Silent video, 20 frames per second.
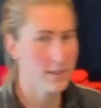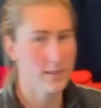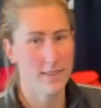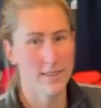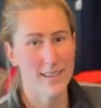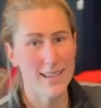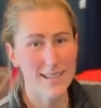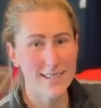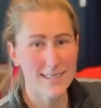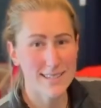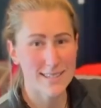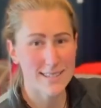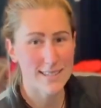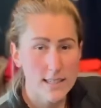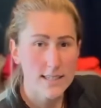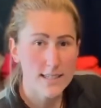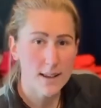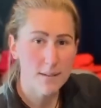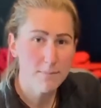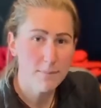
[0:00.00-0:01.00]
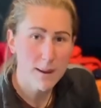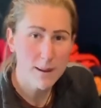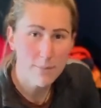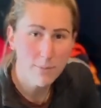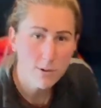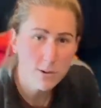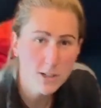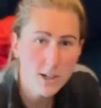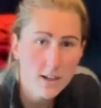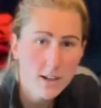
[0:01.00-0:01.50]
this. Some
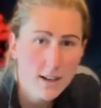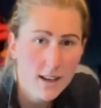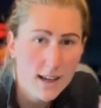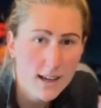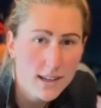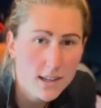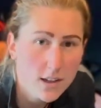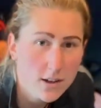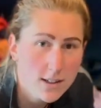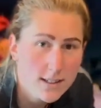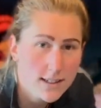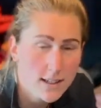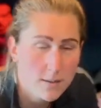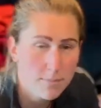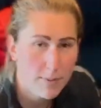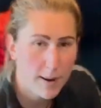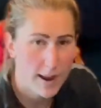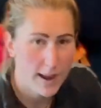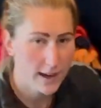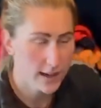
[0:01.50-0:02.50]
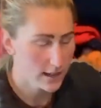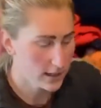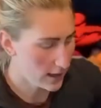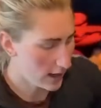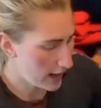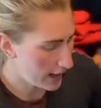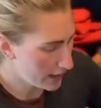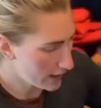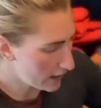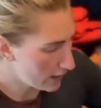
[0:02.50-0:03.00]
people don't like using a pack
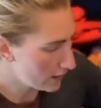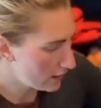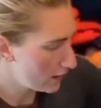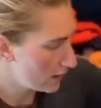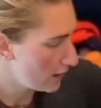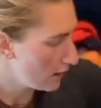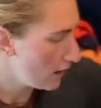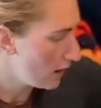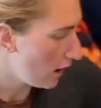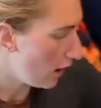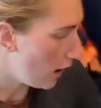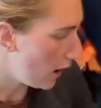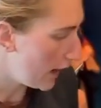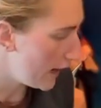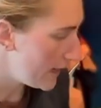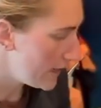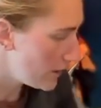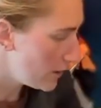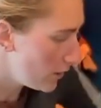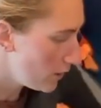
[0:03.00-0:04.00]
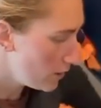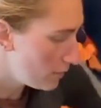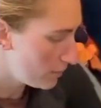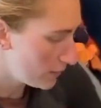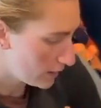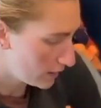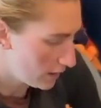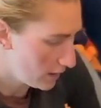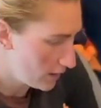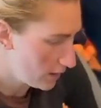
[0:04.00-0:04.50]
liner. I do
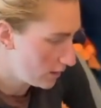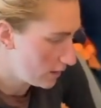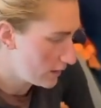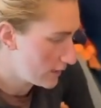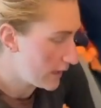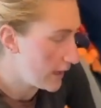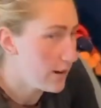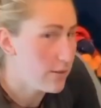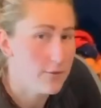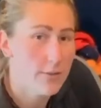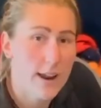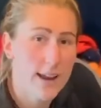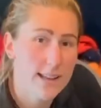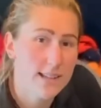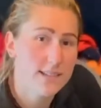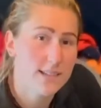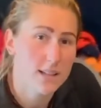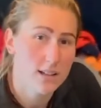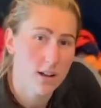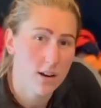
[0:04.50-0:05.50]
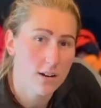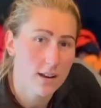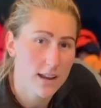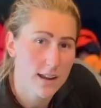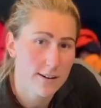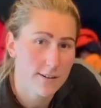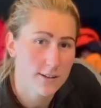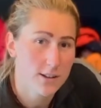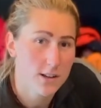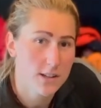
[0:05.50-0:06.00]
because it rains a lot
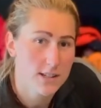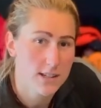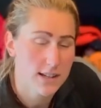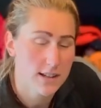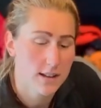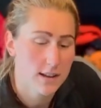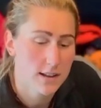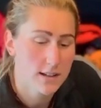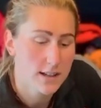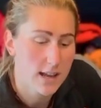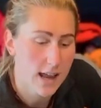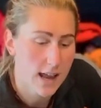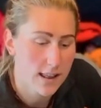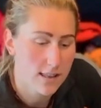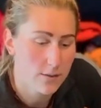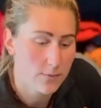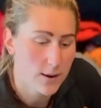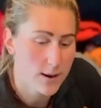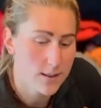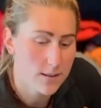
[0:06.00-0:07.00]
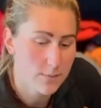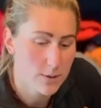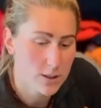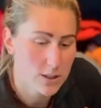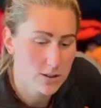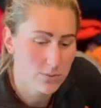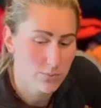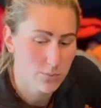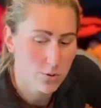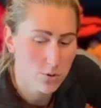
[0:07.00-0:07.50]
here in New Zealand, and one of the
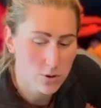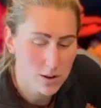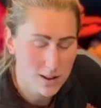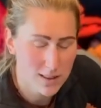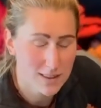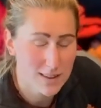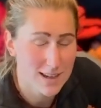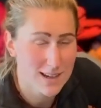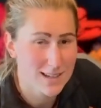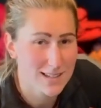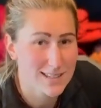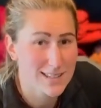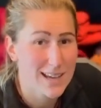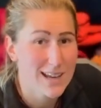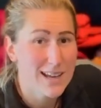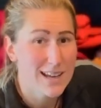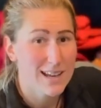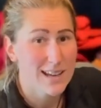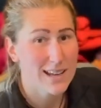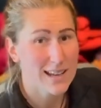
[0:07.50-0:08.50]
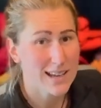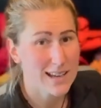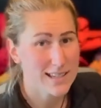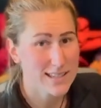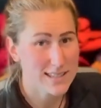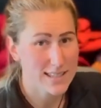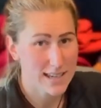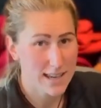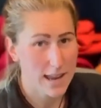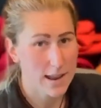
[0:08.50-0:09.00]
most important things
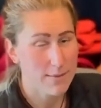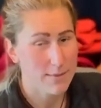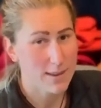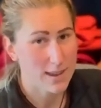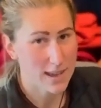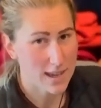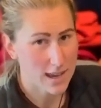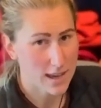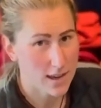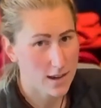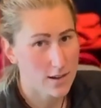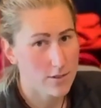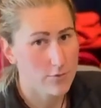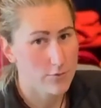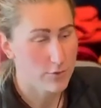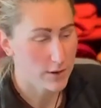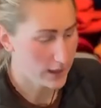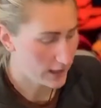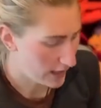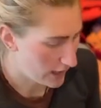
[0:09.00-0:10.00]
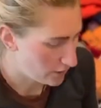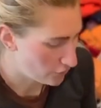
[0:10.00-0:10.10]
is to keep the gear really